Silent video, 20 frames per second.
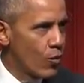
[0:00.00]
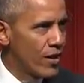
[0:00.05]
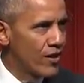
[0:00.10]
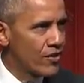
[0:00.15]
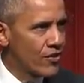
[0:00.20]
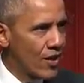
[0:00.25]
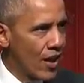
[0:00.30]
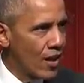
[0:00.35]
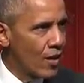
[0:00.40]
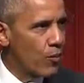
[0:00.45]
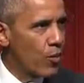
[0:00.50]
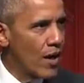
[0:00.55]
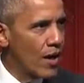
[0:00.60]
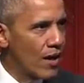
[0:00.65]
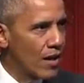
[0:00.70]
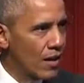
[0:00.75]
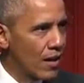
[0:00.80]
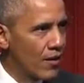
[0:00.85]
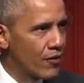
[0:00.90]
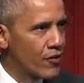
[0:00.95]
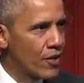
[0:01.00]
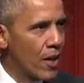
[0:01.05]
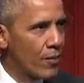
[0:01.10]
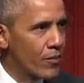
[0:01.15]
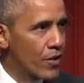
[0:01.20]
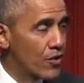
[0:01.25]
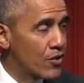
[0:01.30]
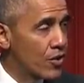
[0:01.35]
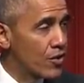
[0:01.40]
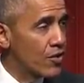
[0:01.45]
We celebrate and lift
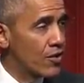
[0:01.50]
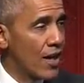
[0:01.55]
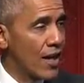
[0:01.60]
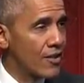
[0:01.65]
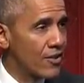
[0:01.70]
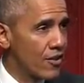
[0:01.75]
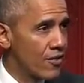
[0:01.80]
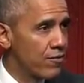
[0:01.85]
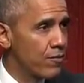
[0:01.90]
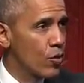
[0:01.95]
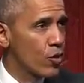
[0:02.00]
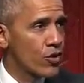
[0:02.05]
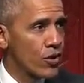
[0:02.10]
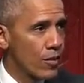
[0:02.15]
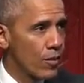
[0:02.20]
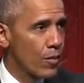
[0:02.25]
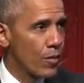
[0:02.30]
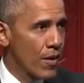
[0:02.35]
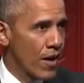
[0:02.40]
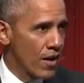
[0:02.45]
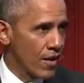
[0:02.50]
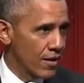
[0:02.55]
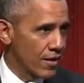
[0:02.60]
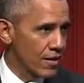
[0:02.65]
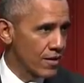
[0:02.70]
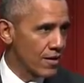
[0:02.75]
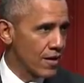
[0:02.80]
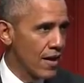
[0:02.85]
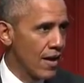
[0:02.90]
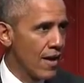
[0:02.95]
up the success of Muslim
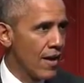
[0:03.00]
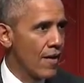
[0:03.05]
Americans.